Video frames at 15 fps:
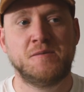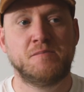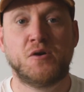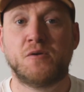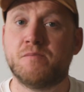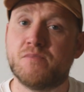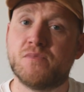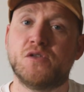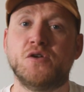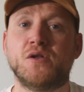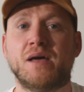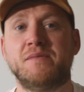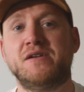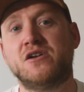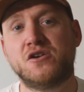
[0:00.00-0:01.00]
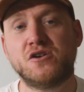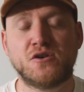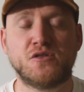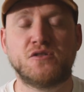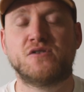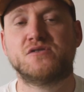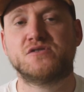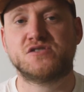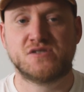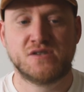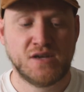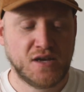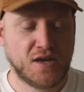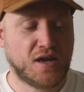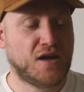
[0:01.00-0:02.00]
But you let me know your thoughts.
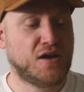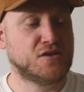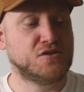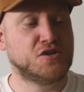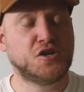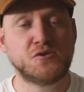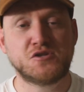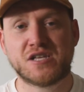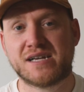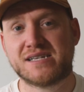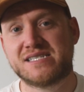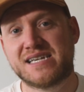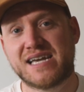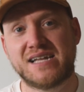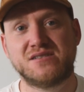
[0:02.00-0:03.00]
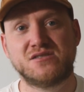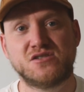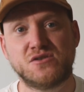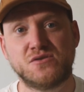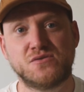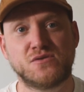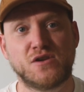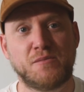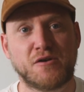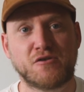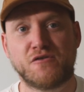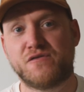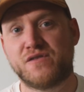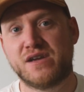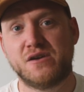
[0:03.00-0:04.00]
Huge thanks again to
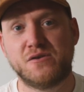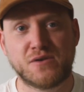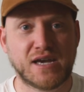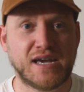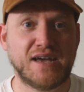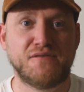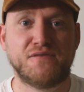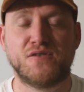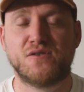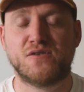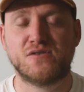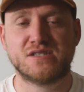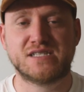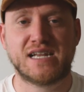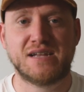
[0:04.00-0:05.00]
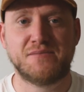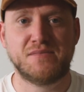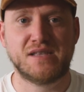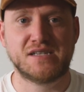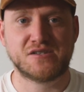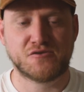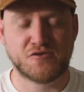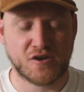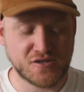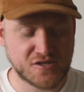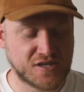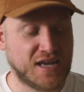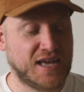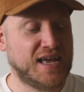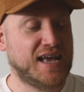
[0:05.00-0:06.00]
Lomography UK for sending this
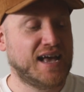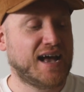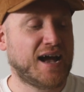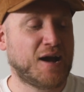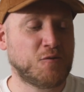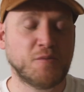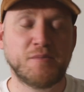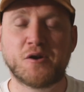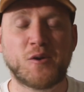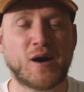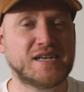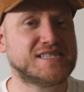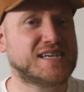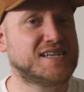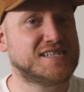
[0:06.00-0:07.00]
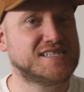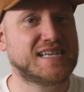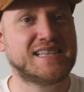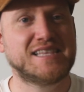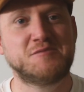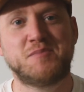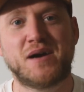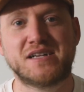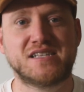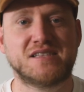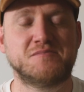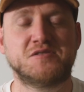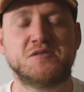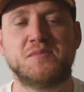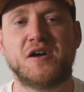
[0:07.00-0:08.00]
across. I will be quite sad to send this back to
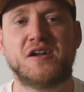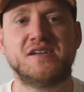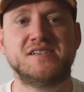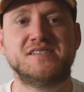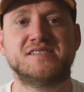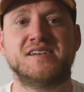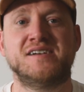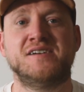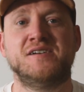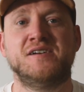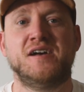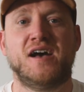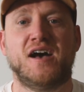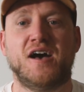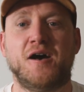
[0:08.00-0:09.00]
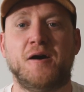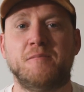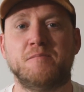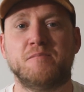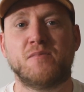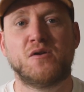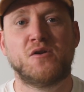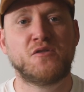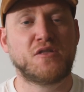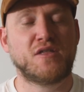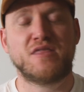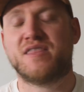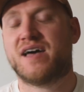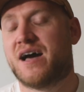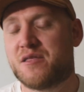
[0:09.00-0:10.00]
them, to be honest. Other
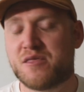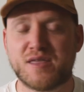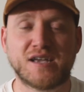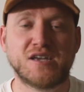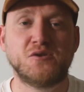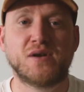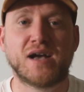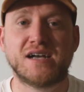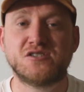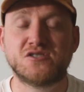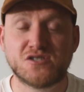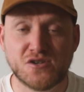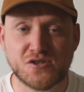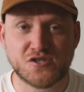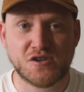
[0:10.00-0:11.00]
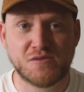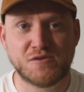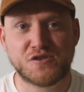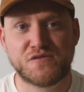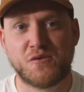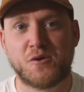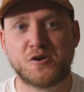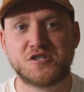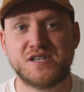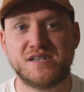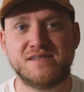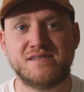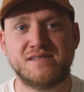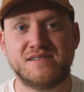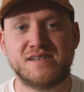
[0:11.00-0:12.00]
than that, thank you guys so much for
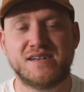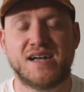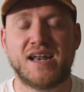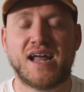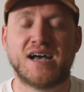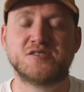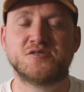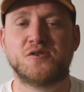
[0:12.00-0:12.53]
watching. And as